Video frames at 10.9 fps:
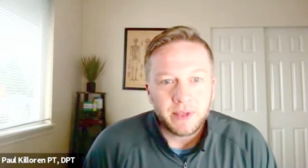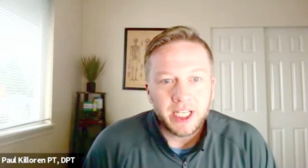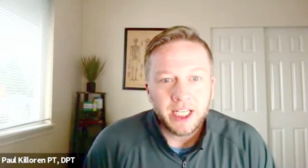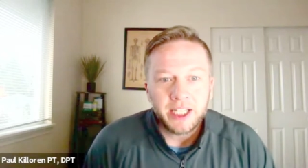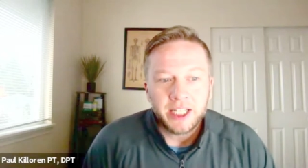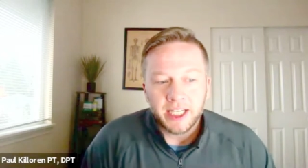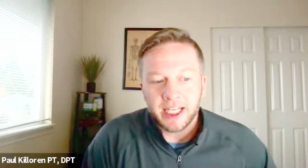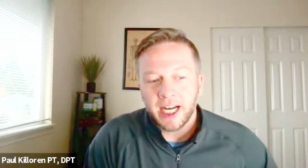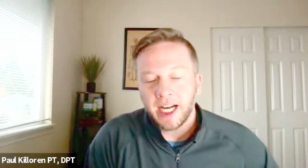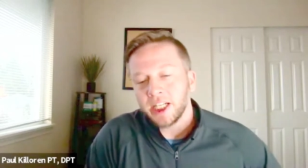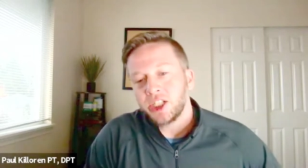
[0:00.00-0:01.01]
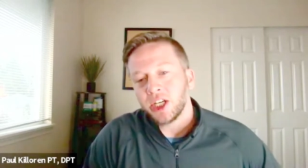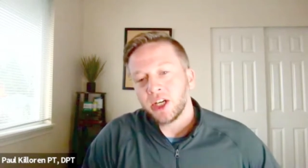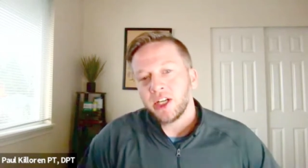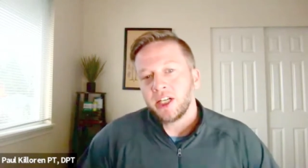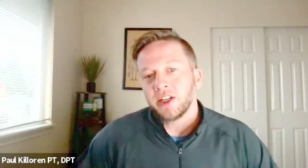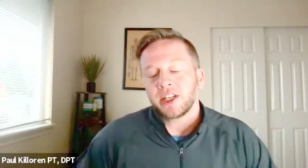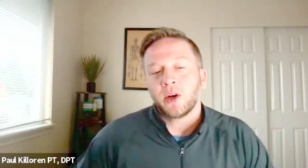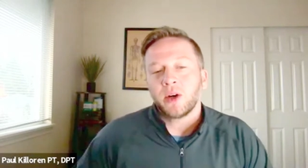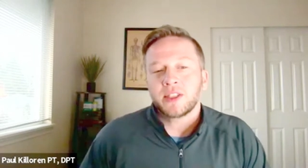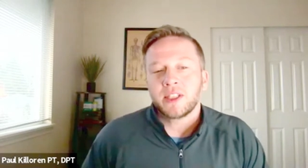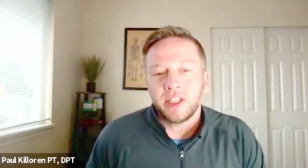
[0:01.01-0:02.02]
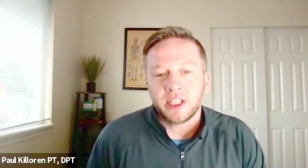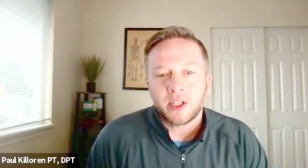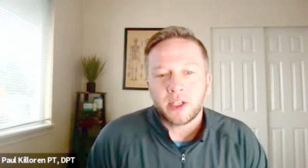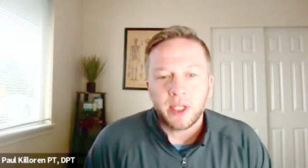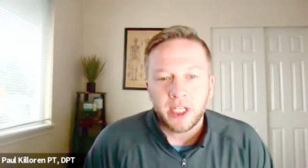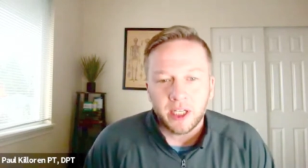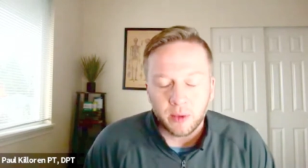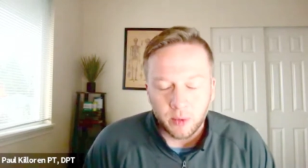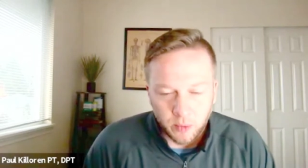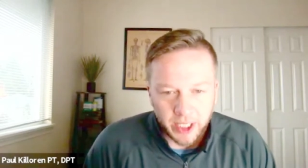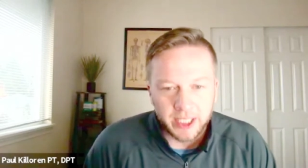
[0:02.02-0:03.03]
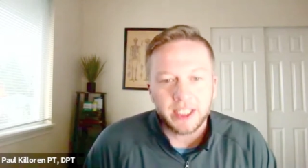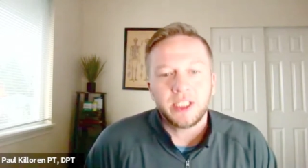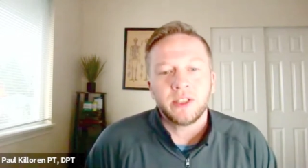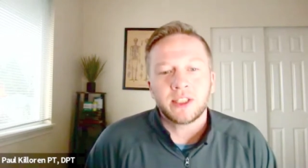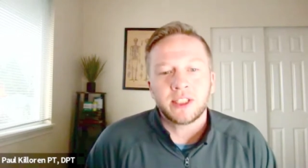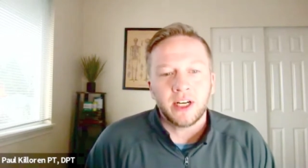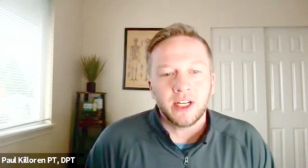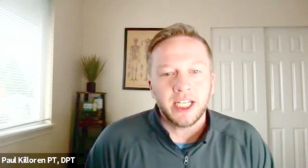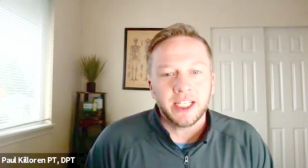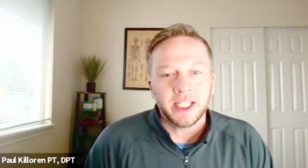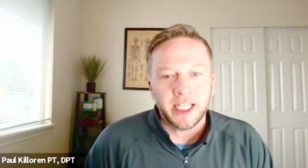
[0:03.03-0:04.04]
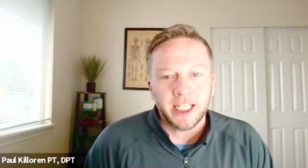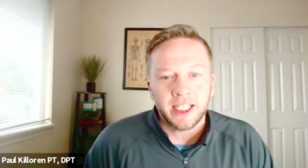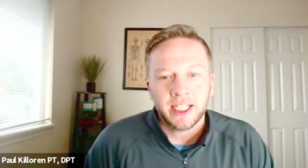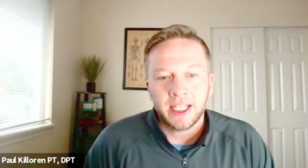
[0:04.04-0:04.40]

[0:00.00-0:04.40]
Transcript: in the kind of journey or the course of your career, when did you start needling?